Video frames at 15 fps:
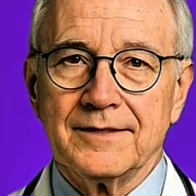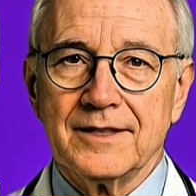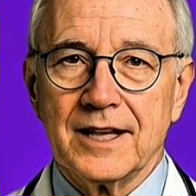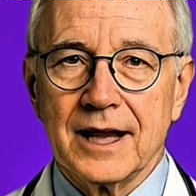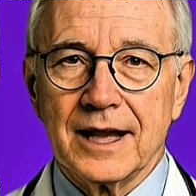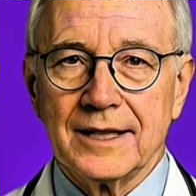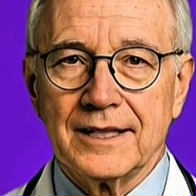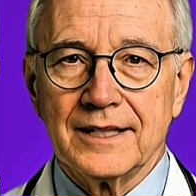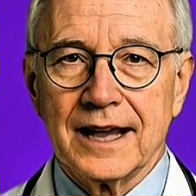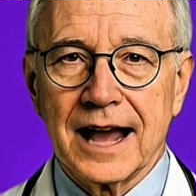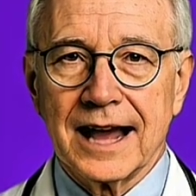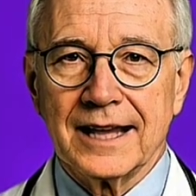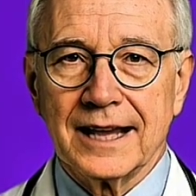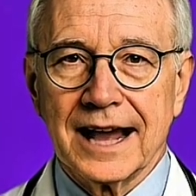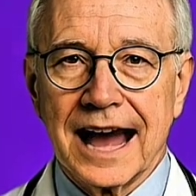and it
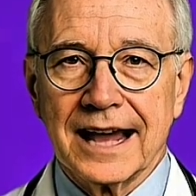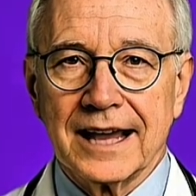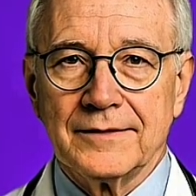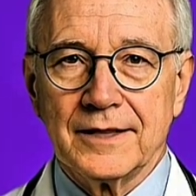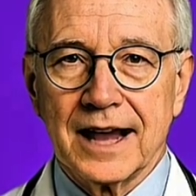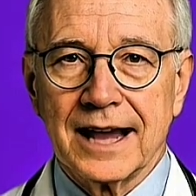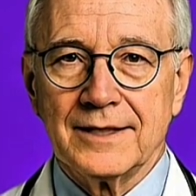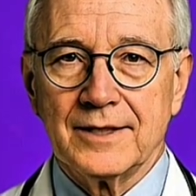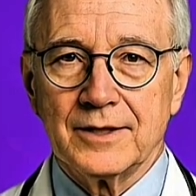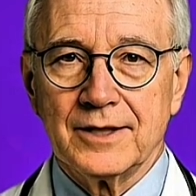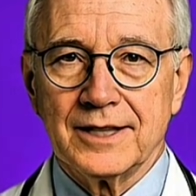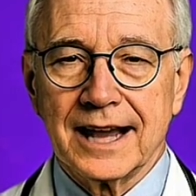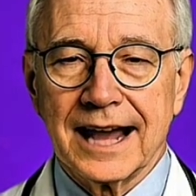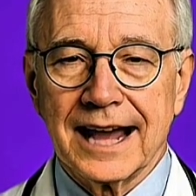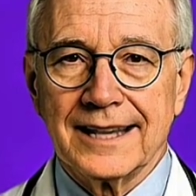was quietly
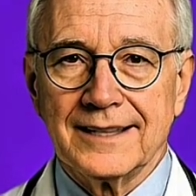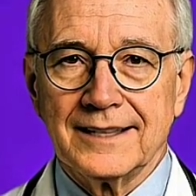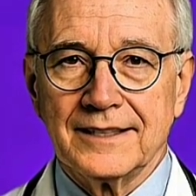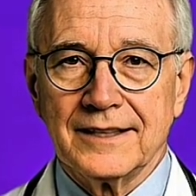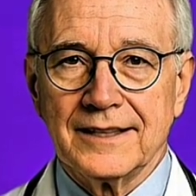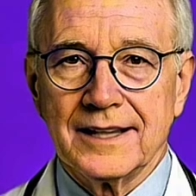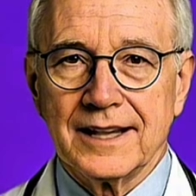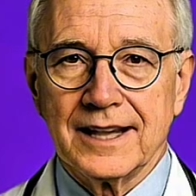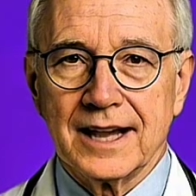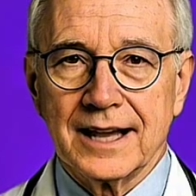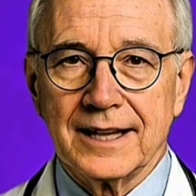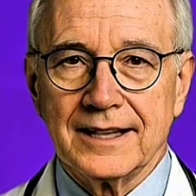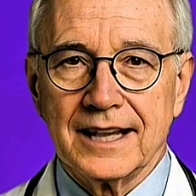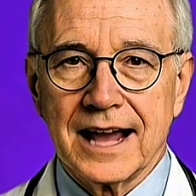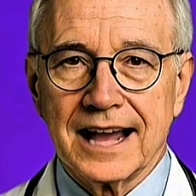triggering a
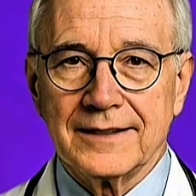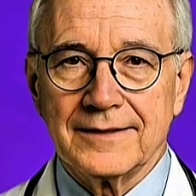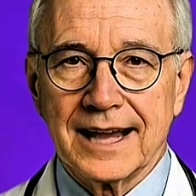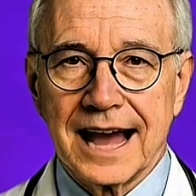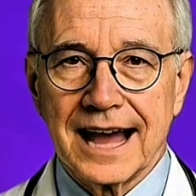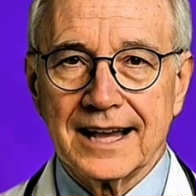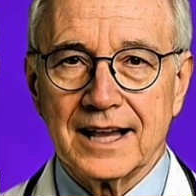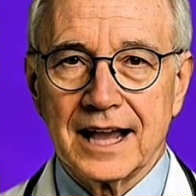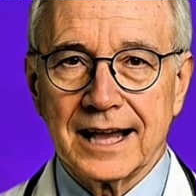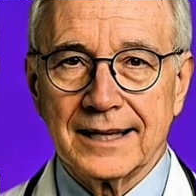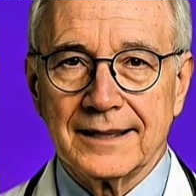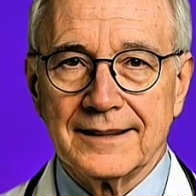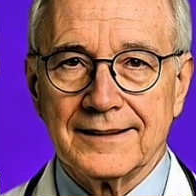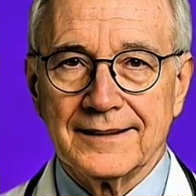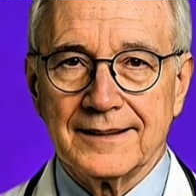spike in
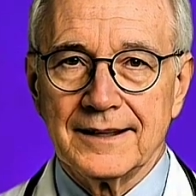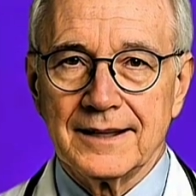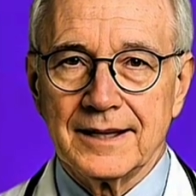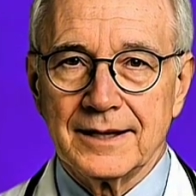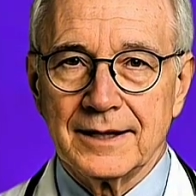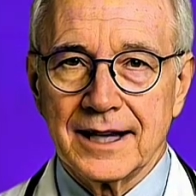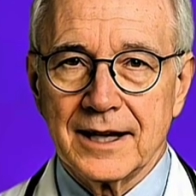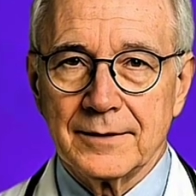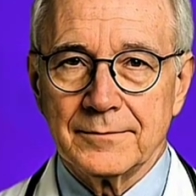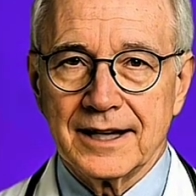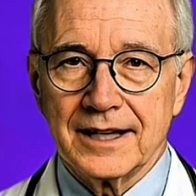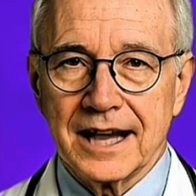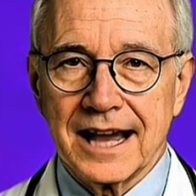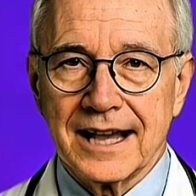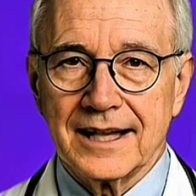cortisol,
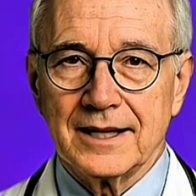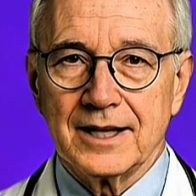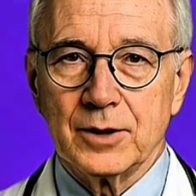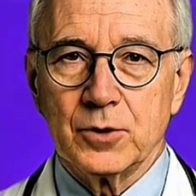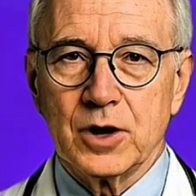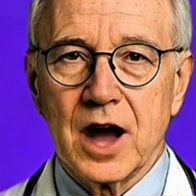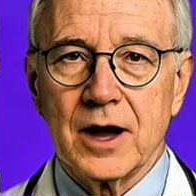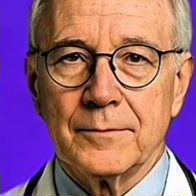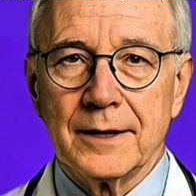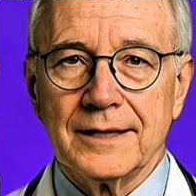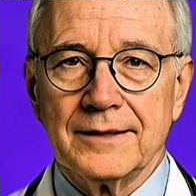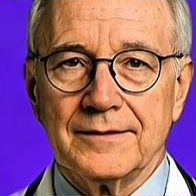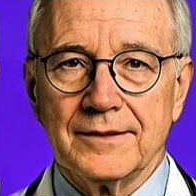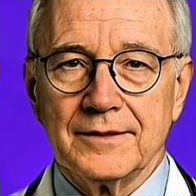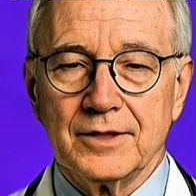blocking
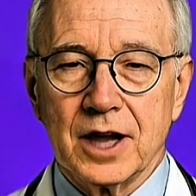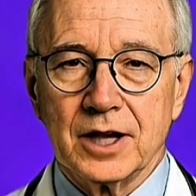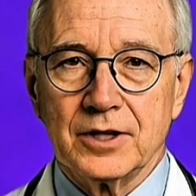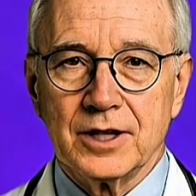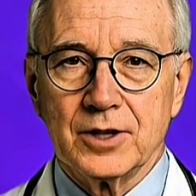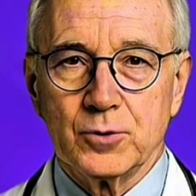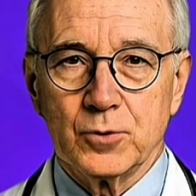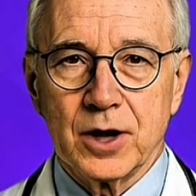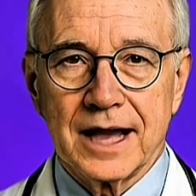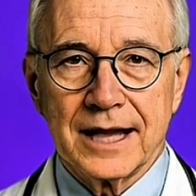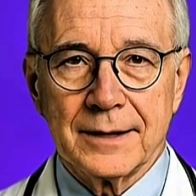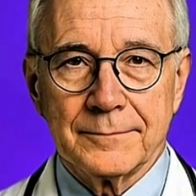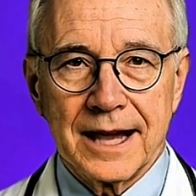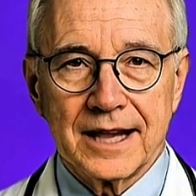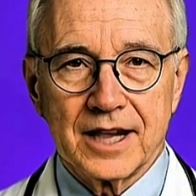melatonin, and
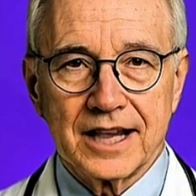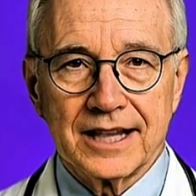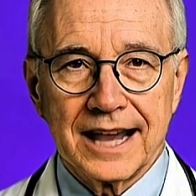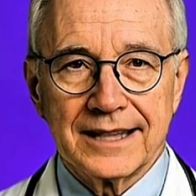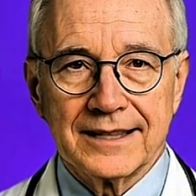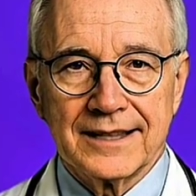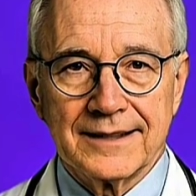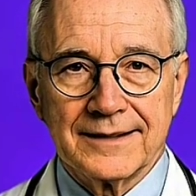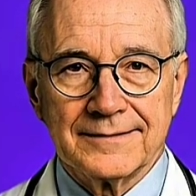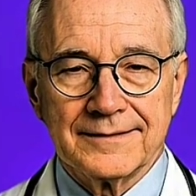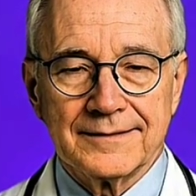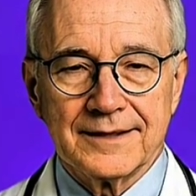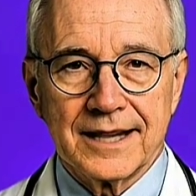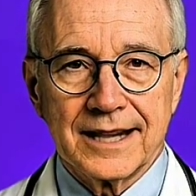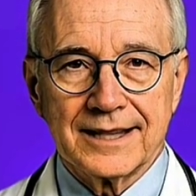pulling him out of
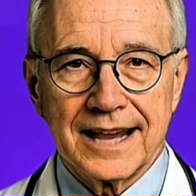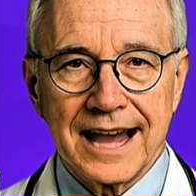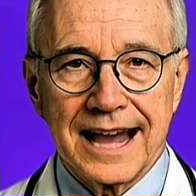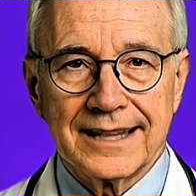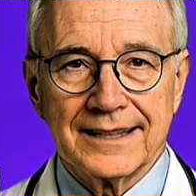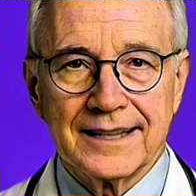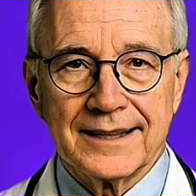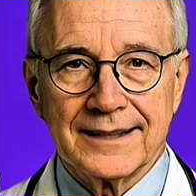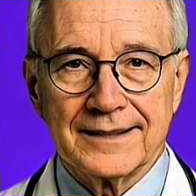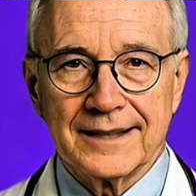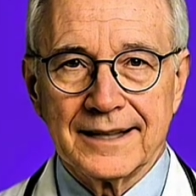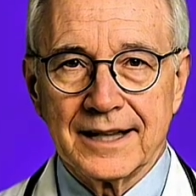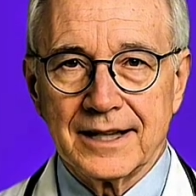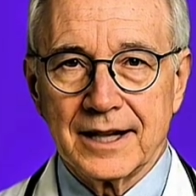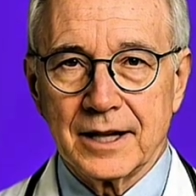deep sleep without
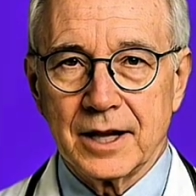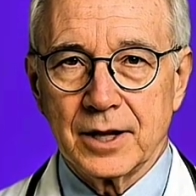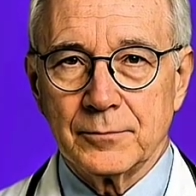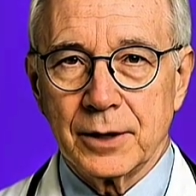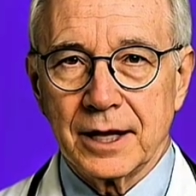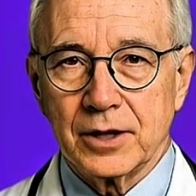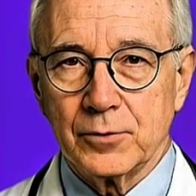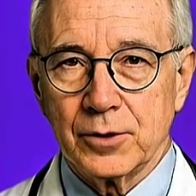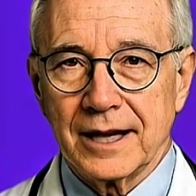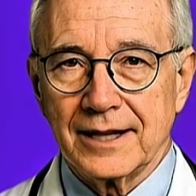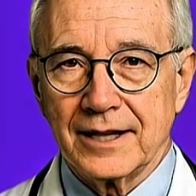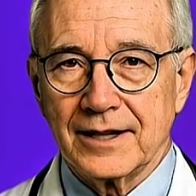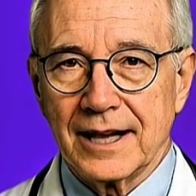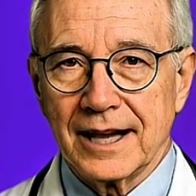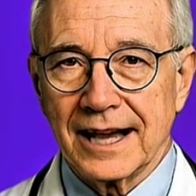him ever
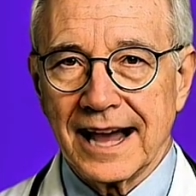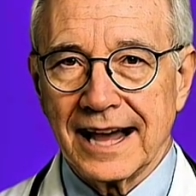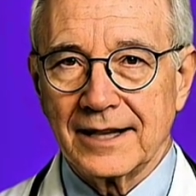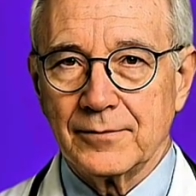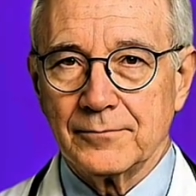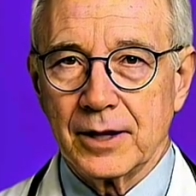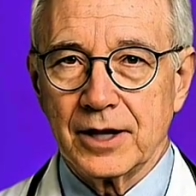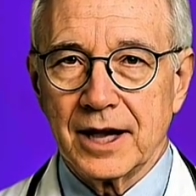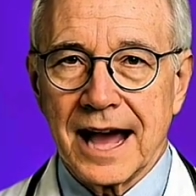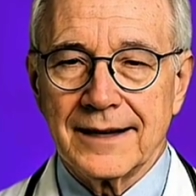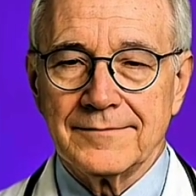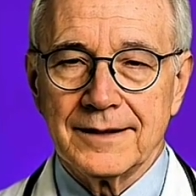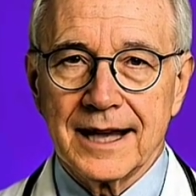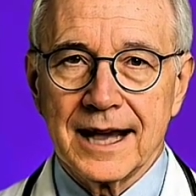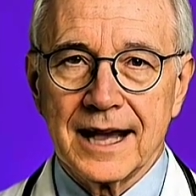realizing it.
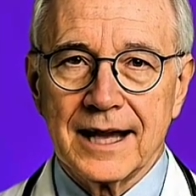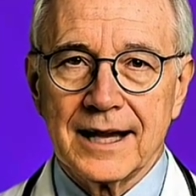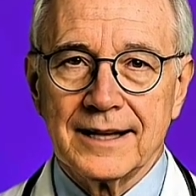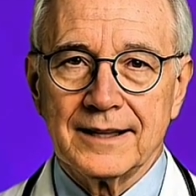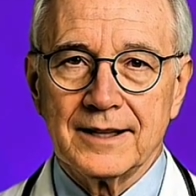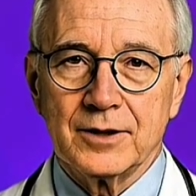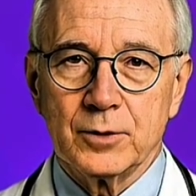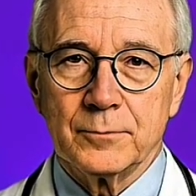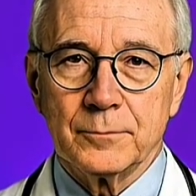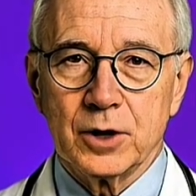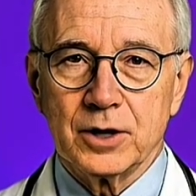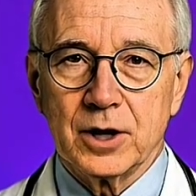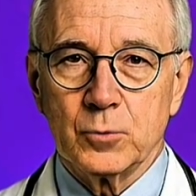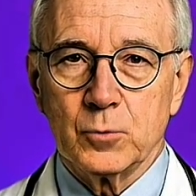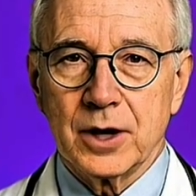He's not alone.
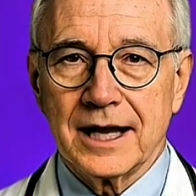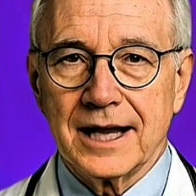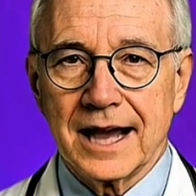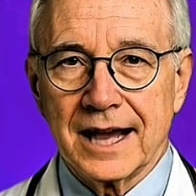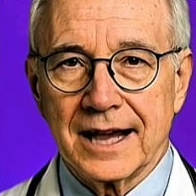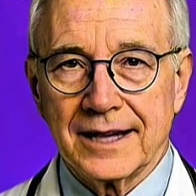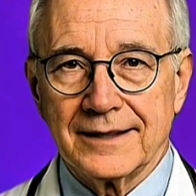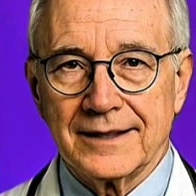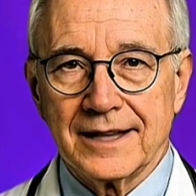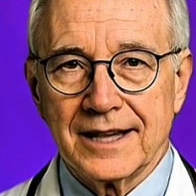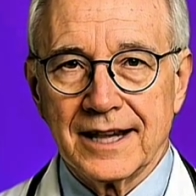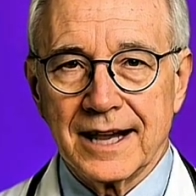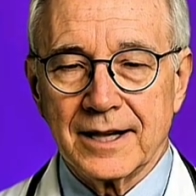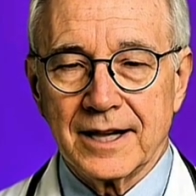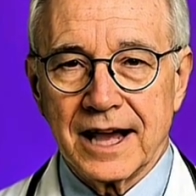
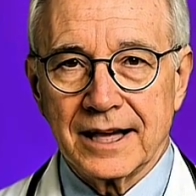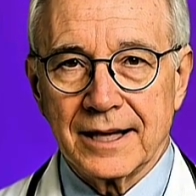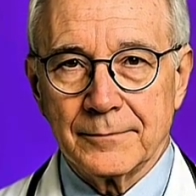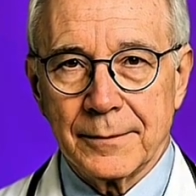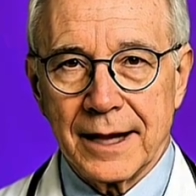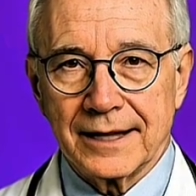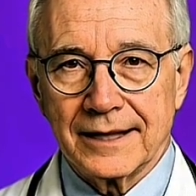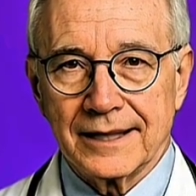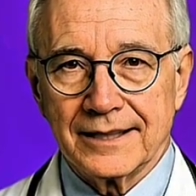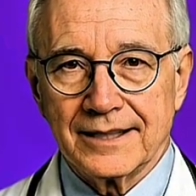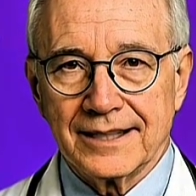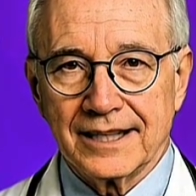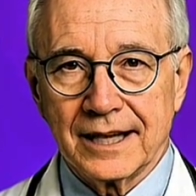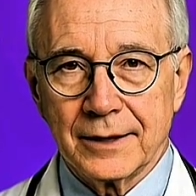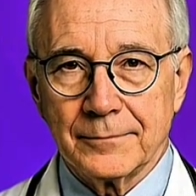According to the American Sleep